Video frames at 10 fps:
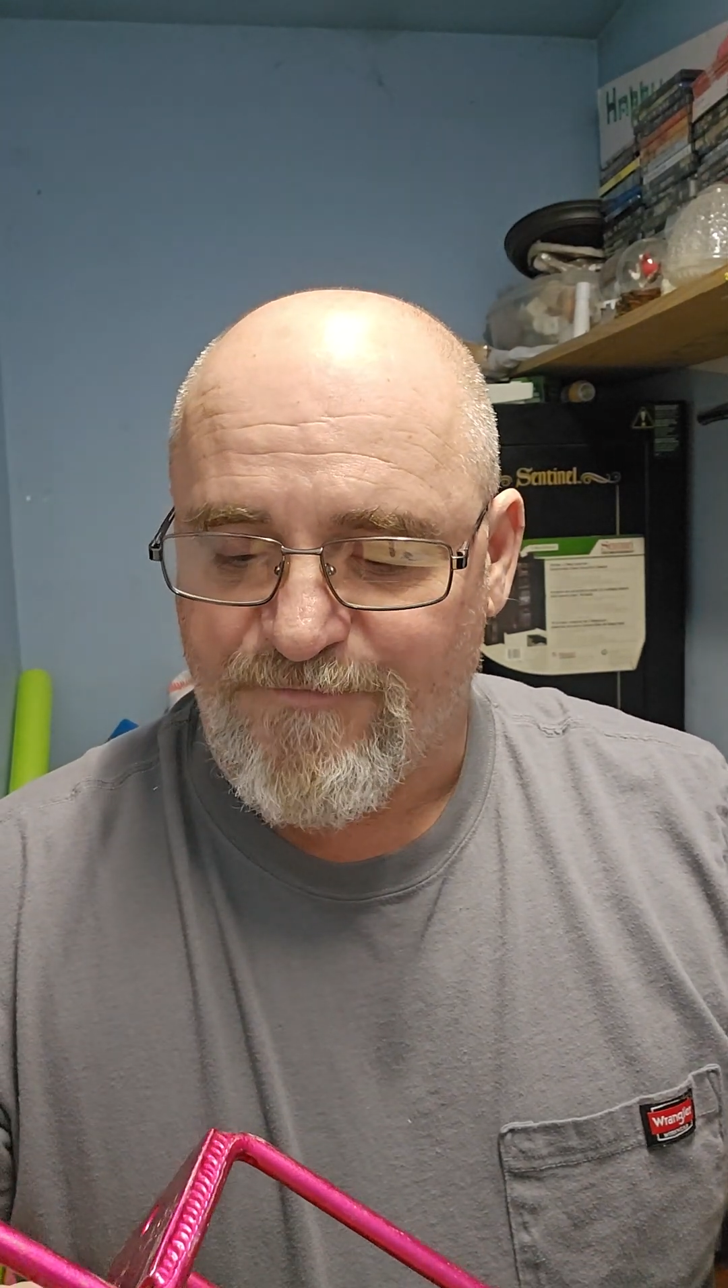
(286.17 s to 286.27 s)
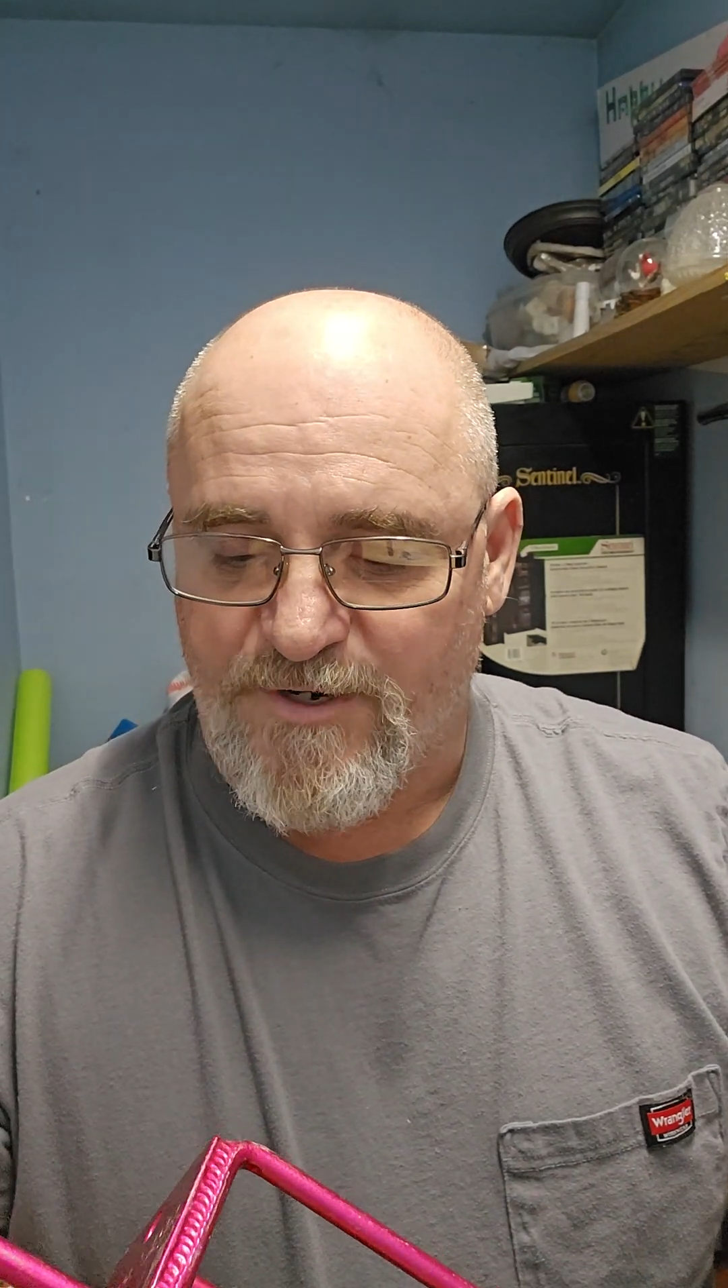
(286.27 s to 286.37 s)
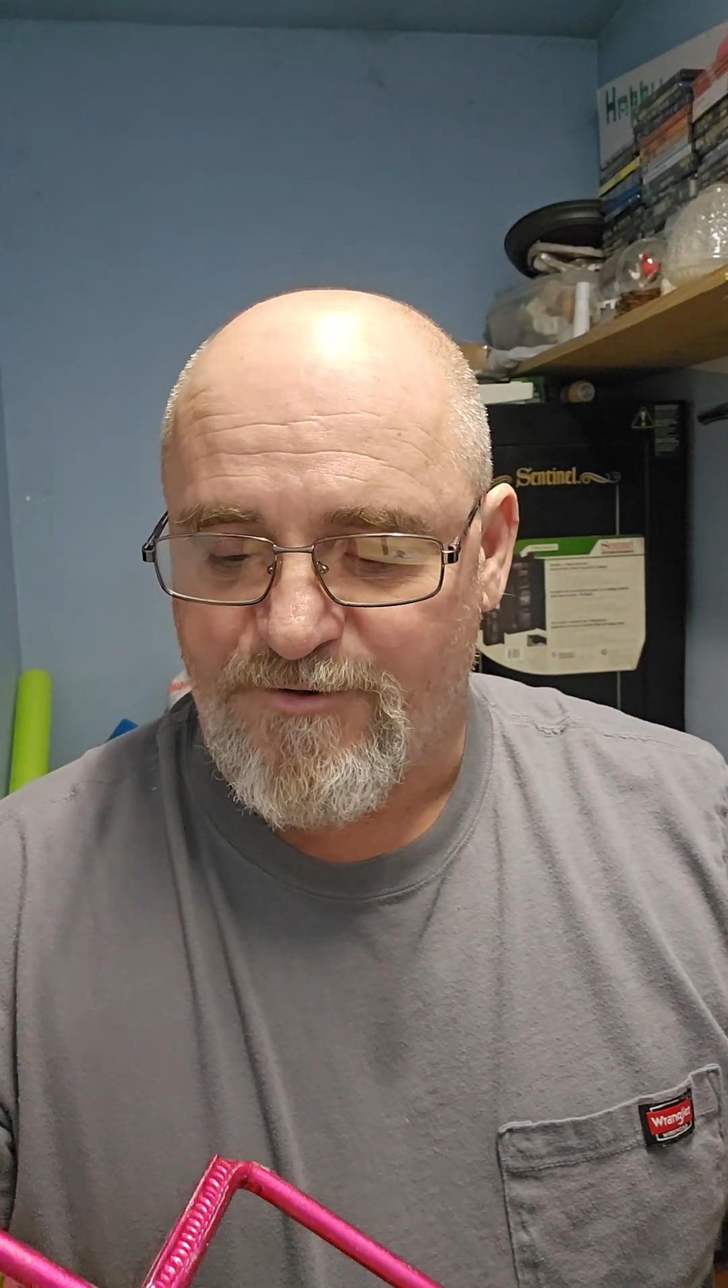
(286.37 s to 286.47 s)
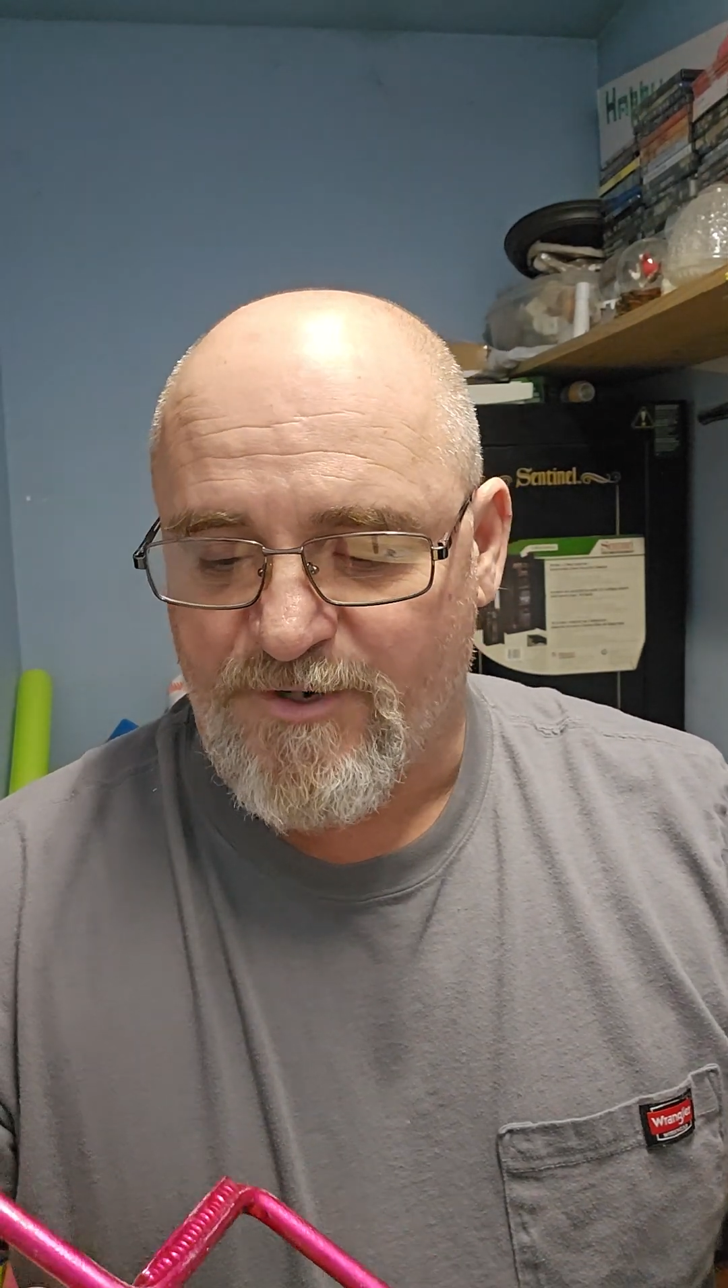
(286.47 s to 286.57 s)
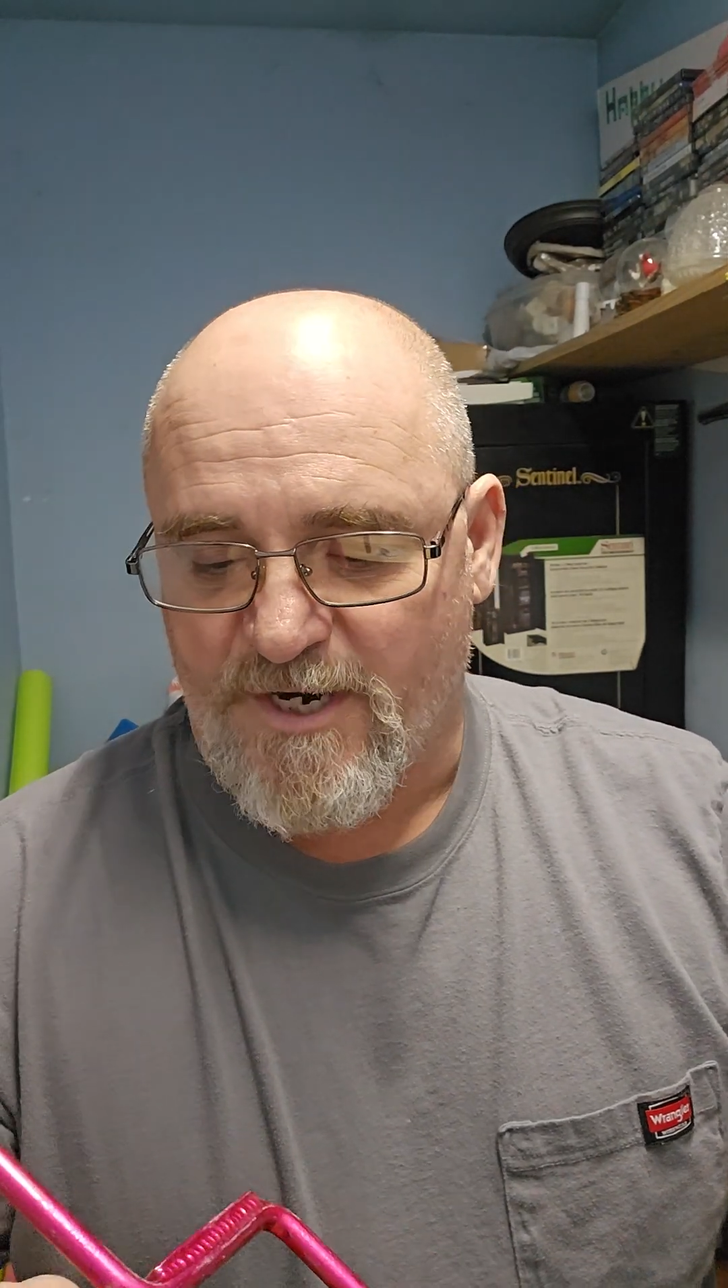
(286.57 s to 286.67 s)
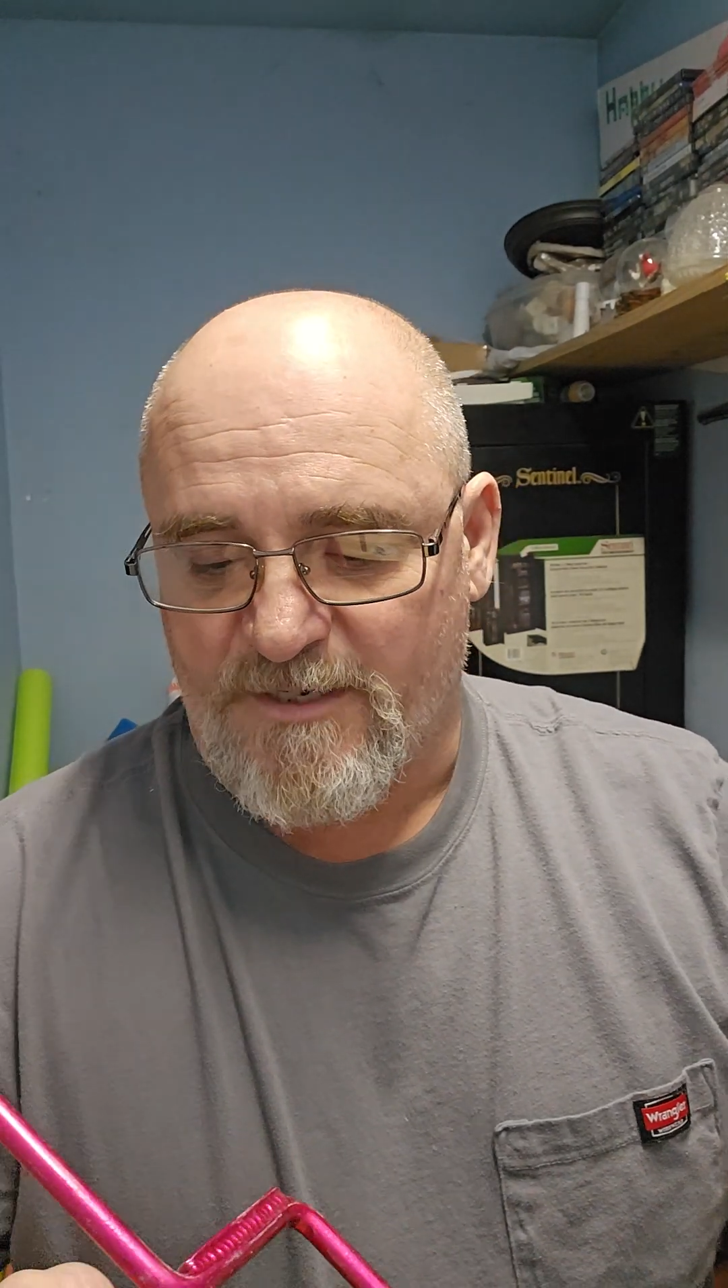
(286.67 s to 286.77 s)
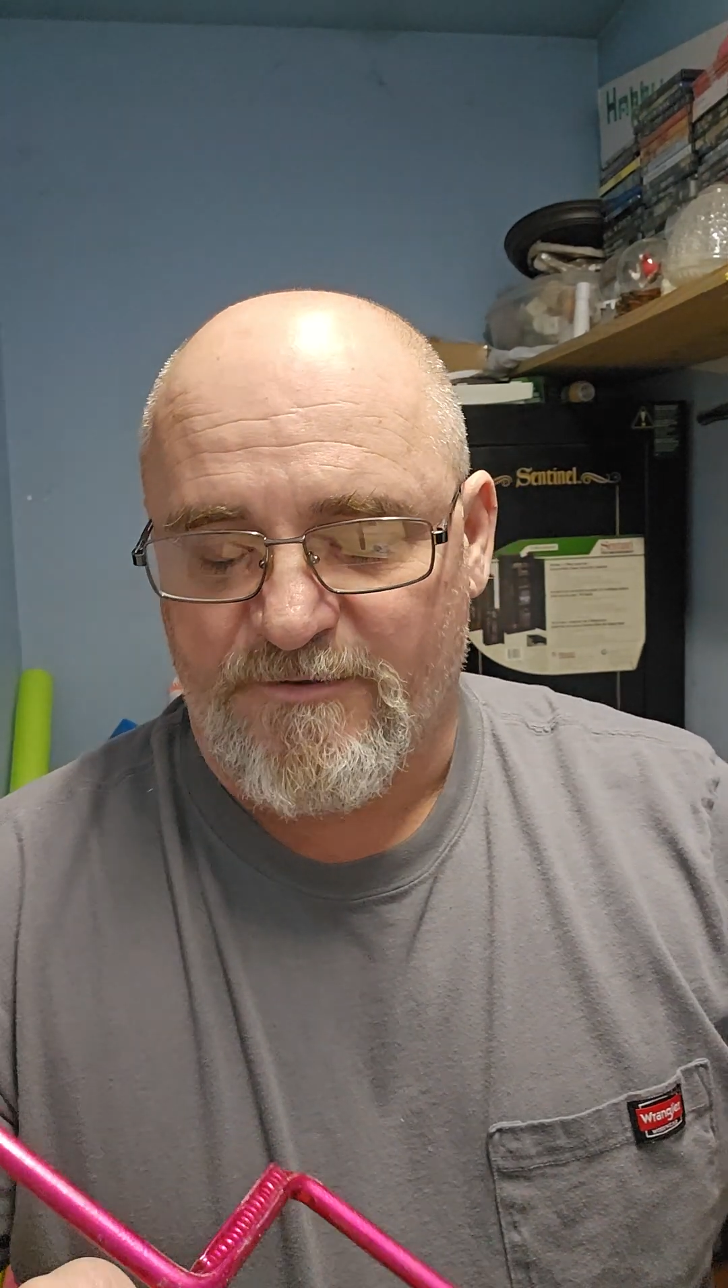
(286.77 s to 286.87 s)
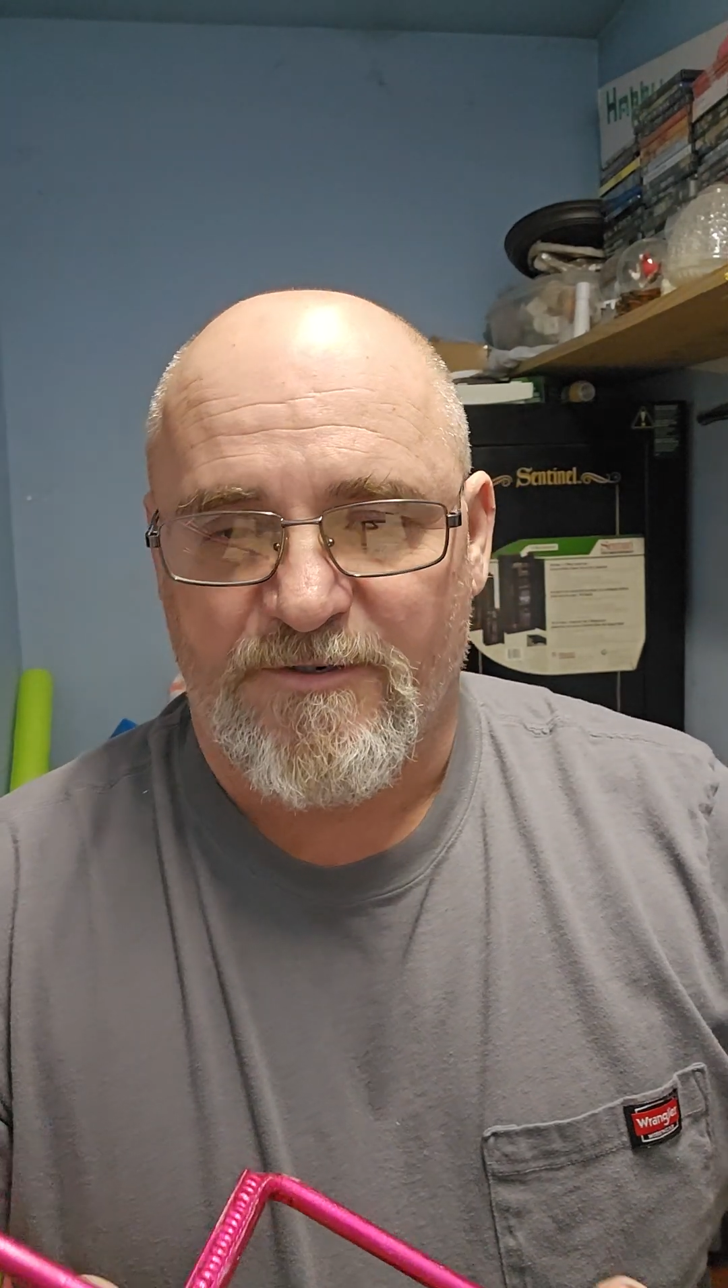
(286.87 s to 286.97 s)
fish at,